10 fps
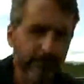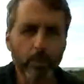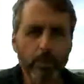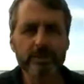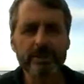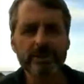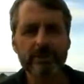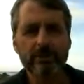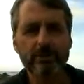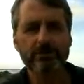If the wind
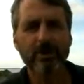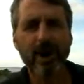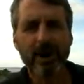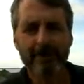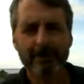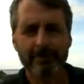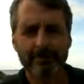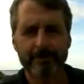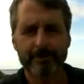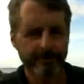sensor is
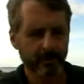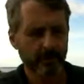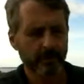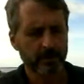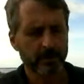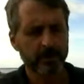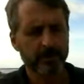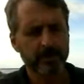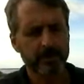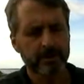fine,
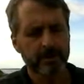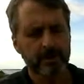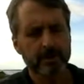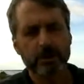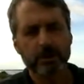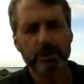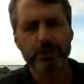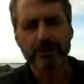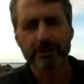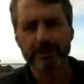then
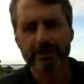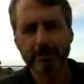check